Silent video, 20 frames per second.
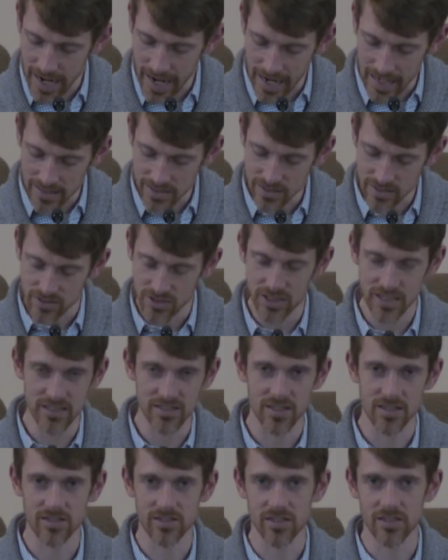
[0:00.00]
ask
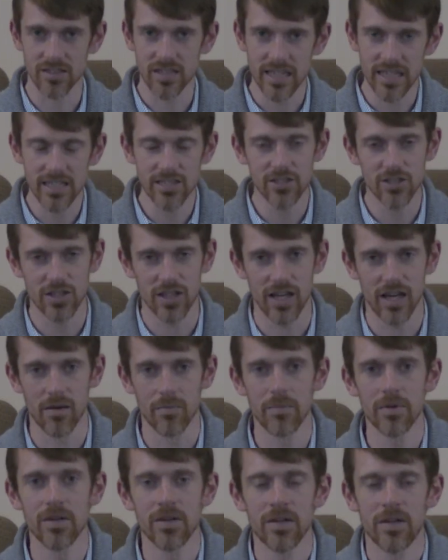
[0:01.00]
Jesus to teach them